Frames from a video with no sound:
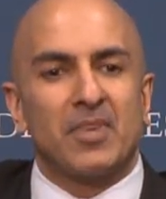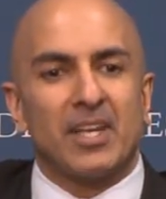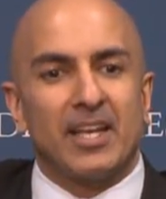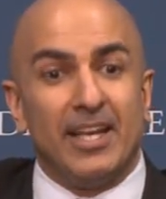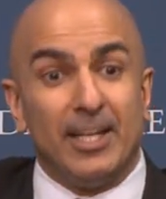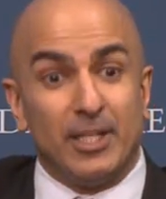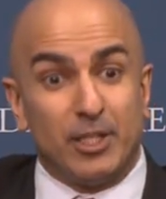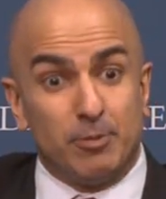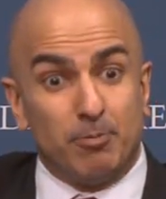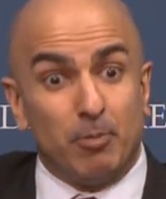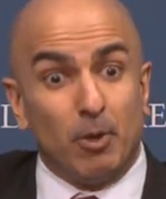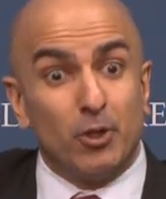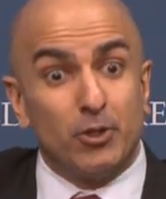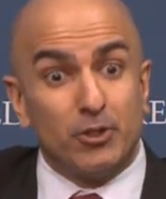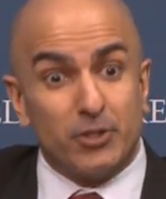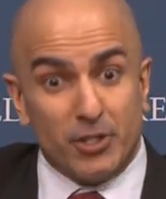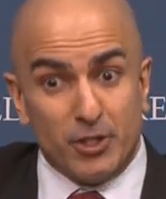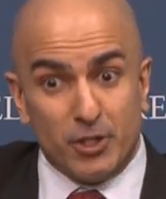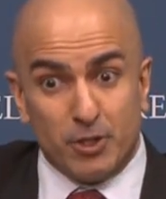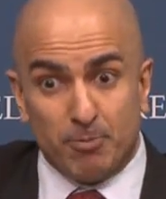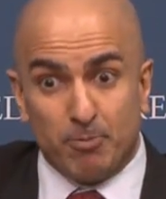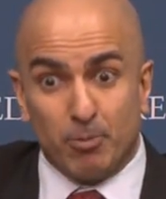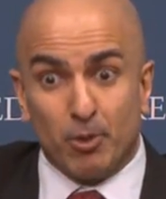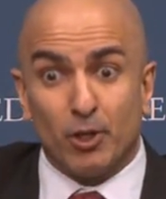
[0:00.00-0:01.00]
it's supposed to
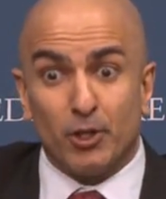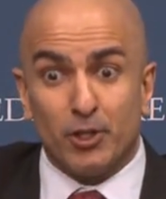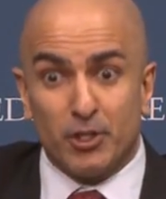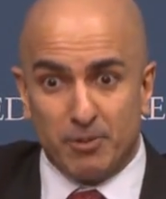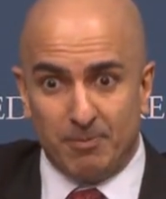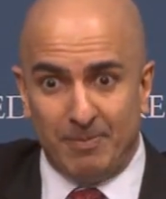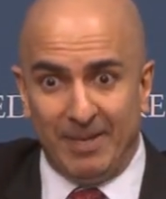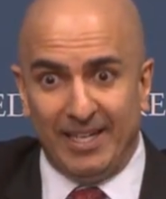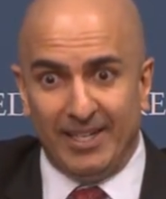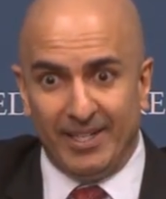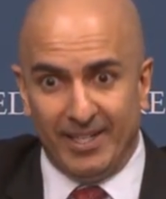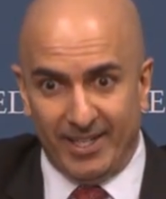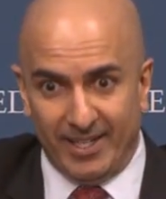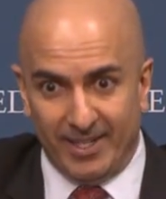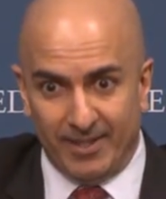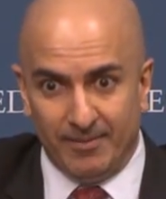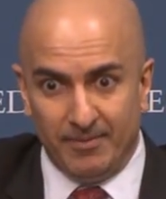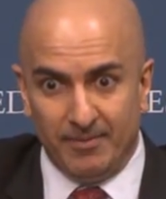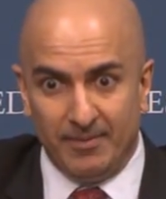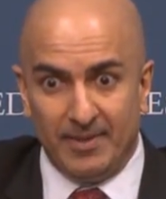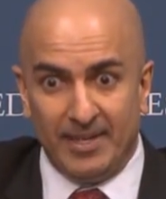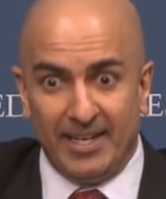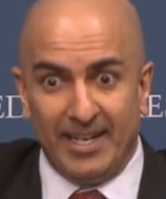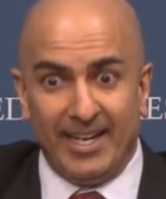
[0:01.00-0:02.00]
spur spending
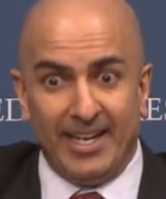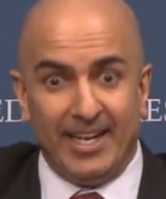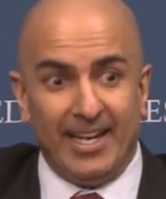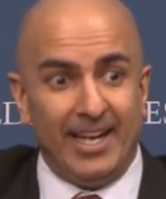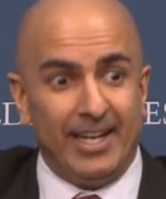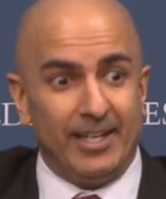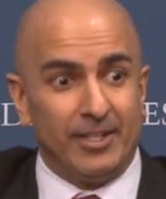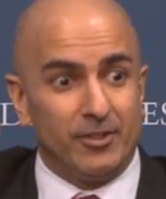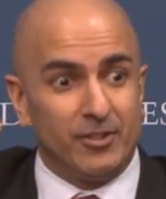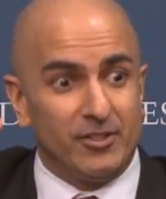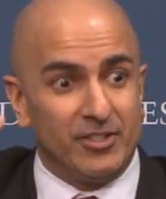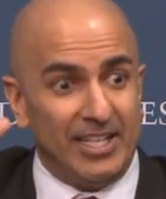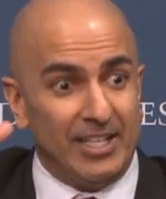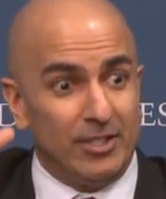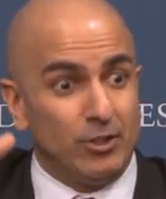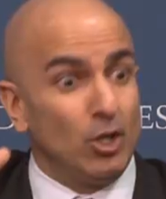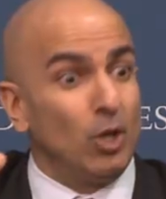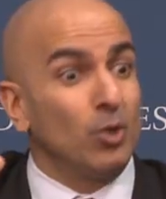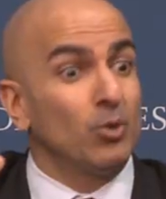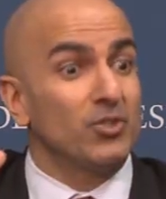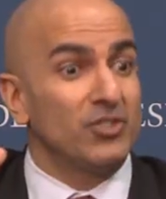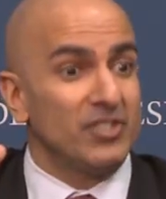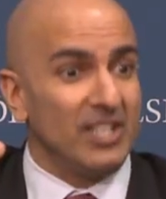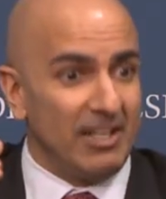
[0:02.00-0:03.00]
and say,
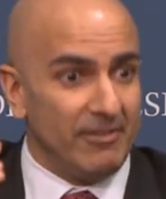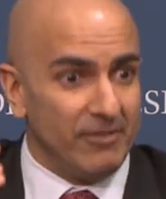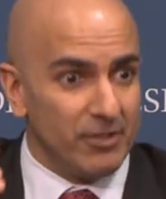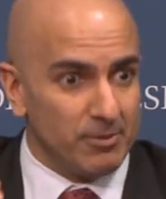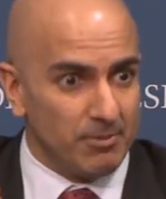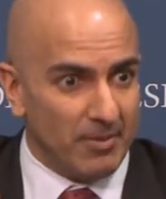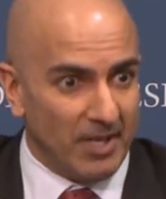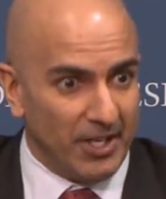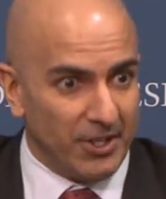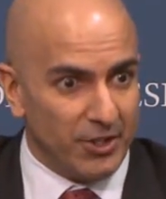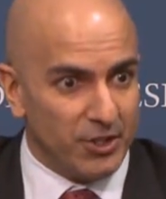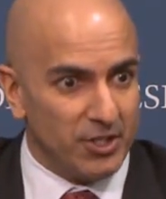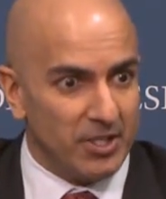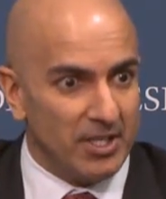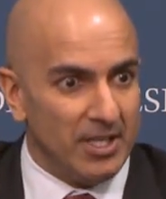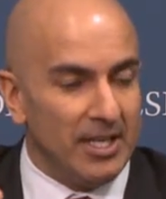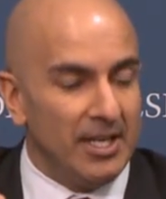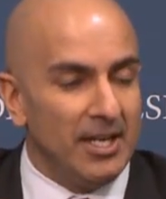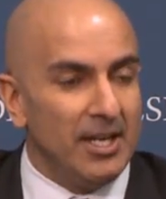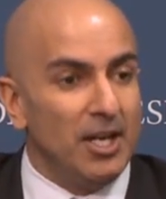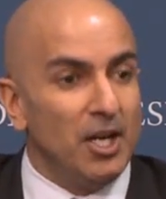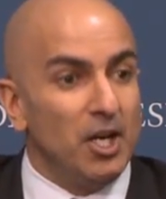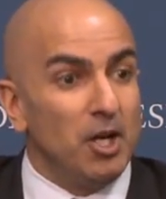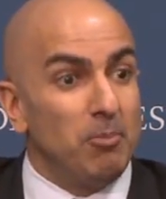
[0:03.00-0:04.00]
don't save as much.
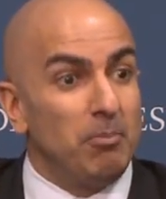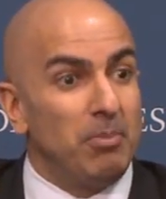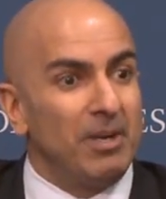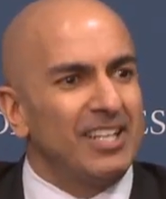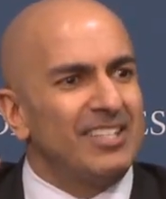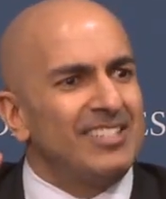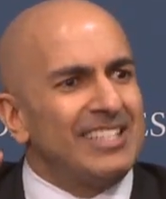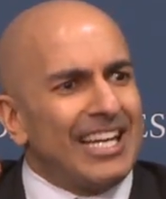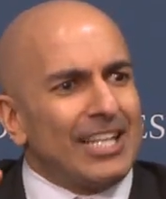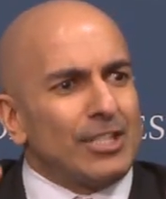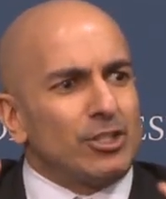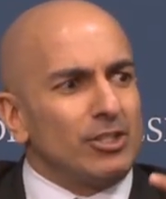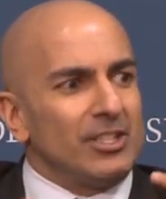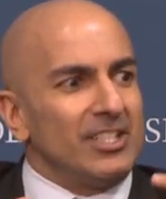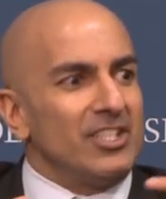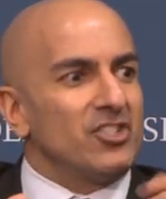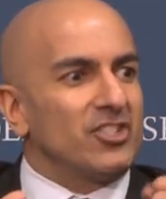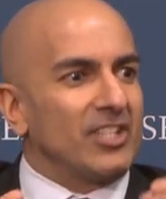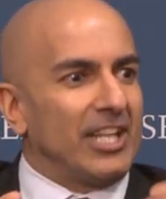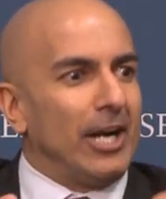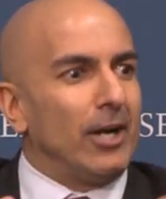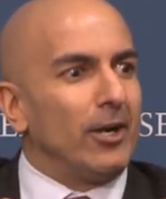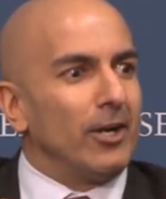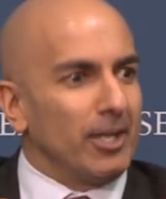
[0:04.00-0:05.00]
But it's actually
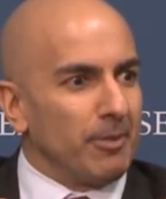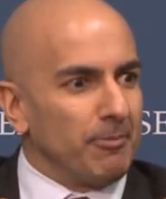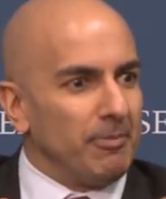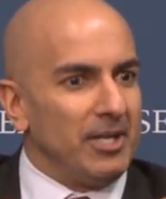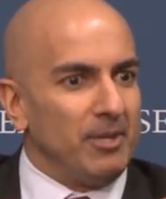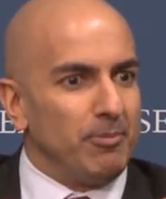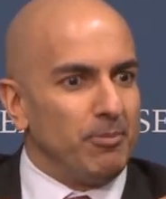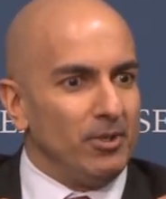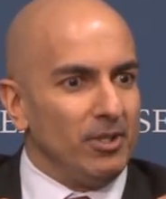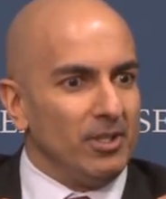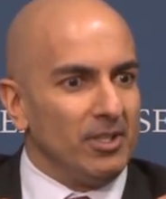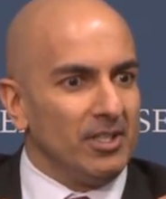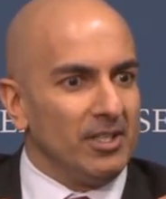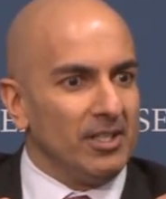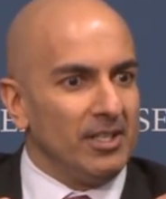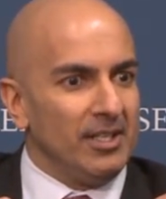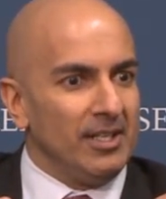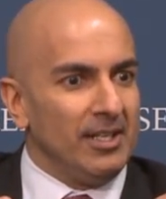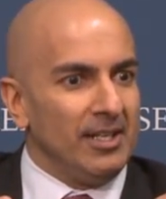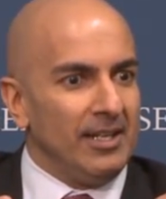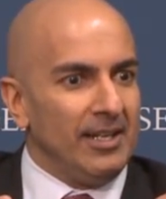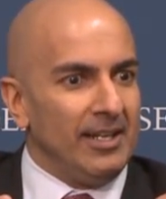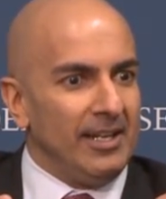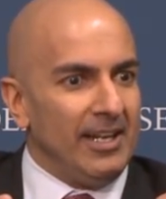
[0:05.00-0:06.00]
scaring people.
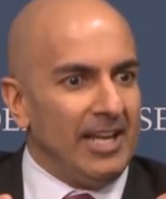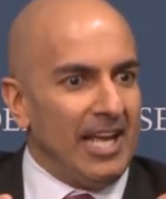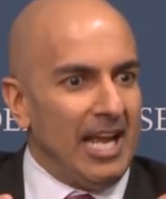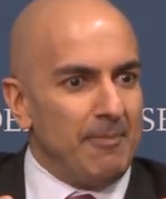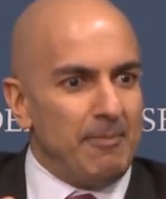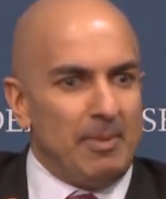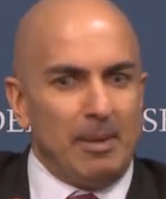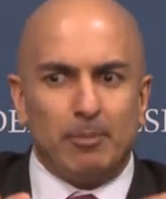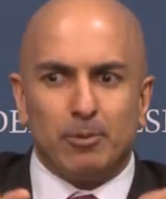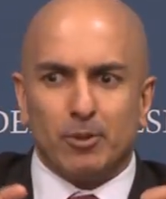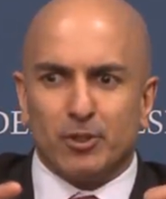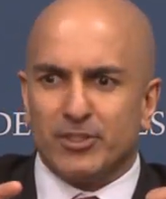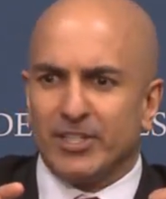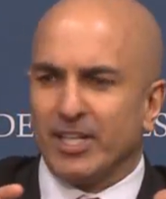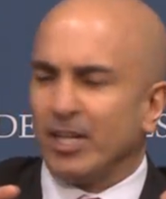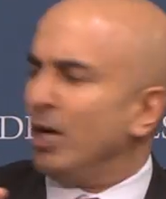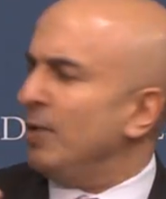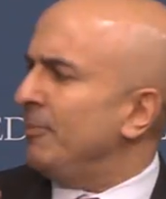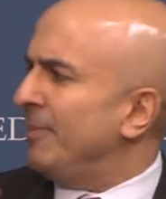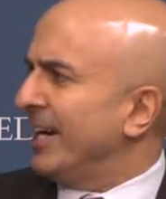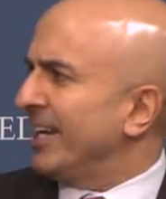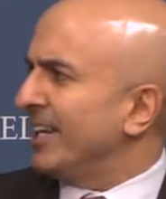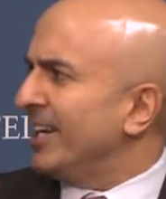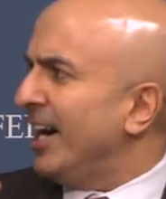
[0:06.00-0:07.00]
And people are saying,
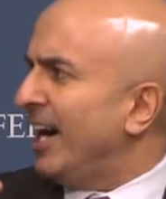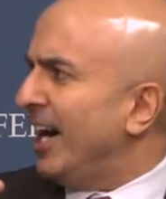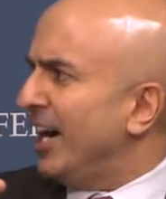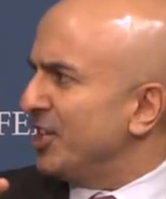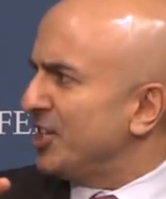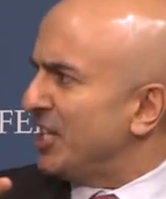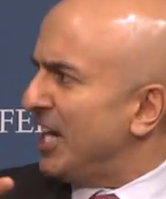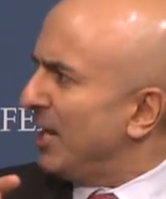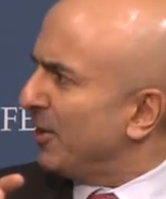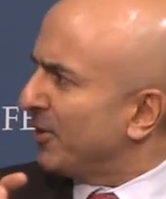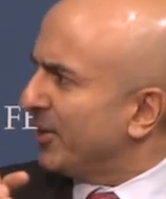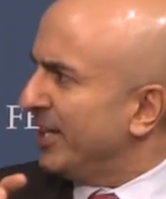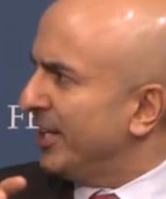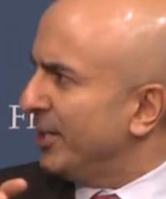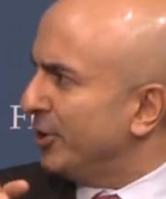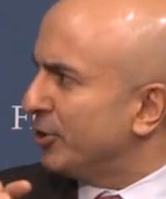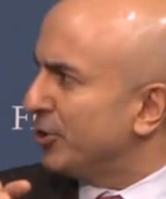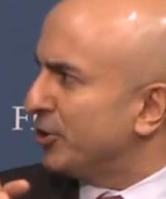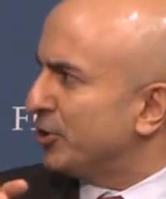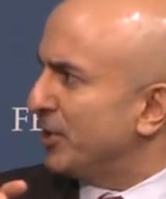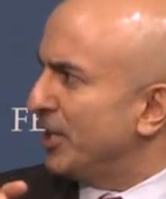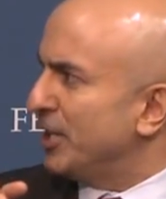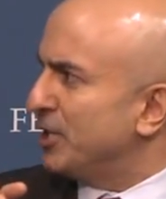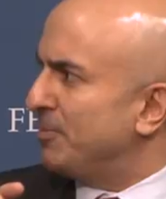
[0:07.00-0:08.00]
oh my gosh, how can
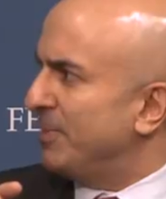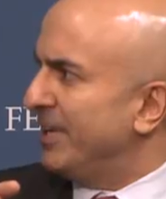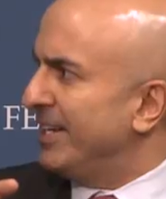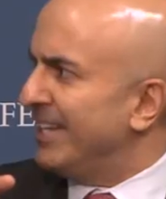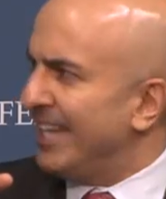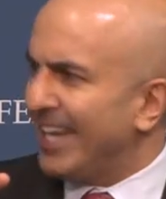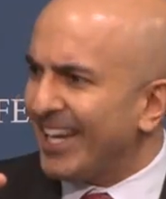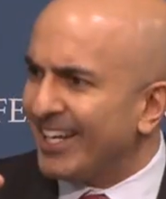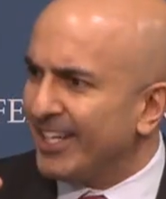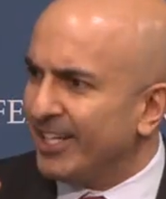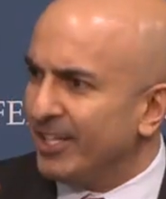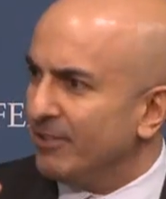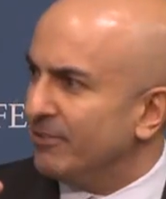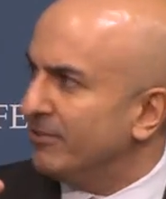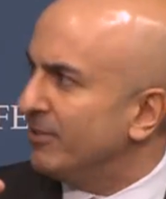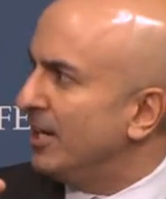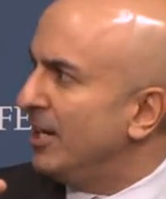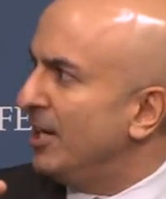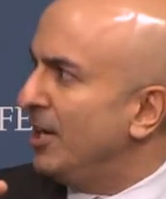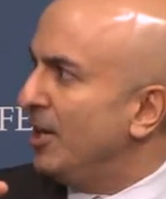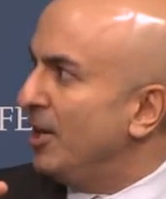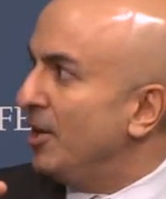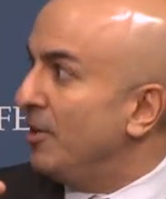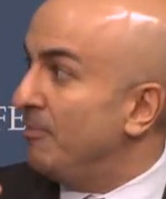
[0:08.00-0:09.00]
interest rates be negative?
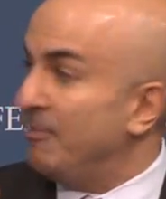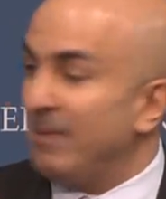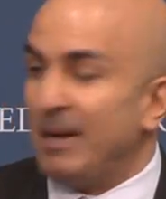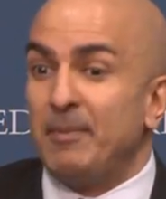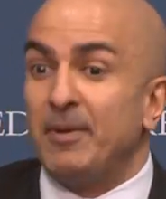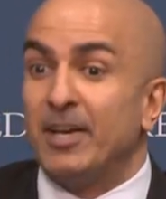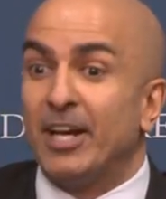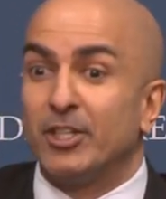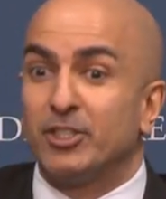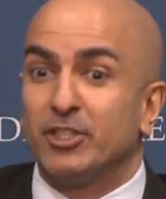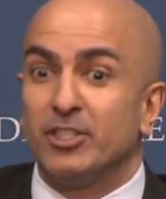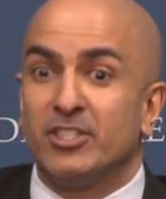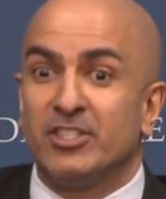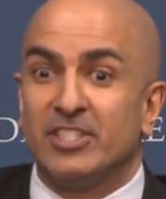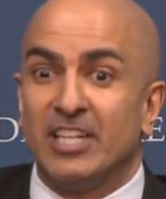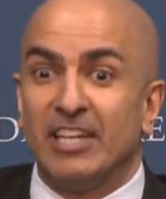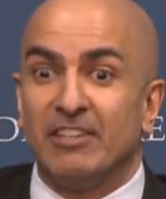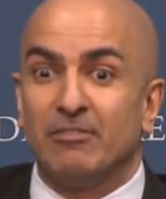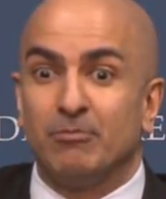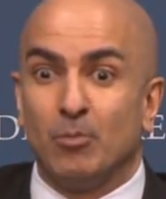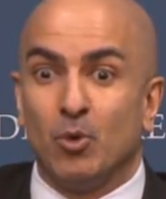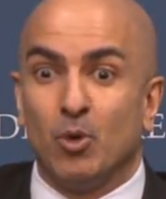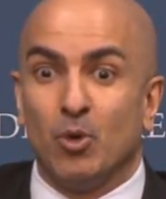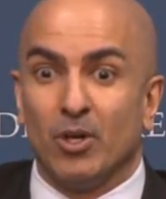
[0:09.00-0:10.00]
Maybe I should
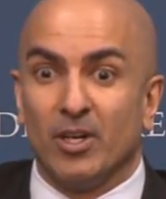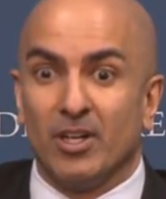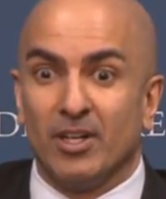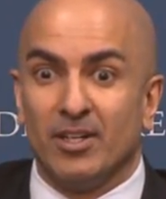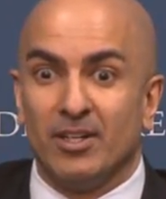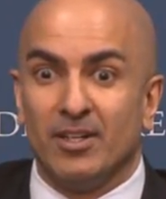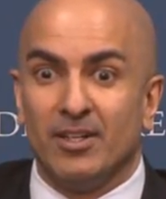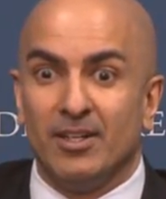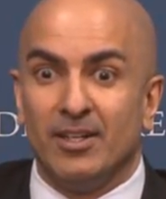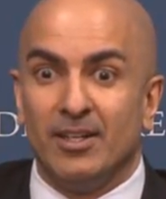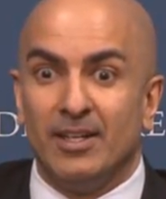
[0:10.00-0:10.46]
save more.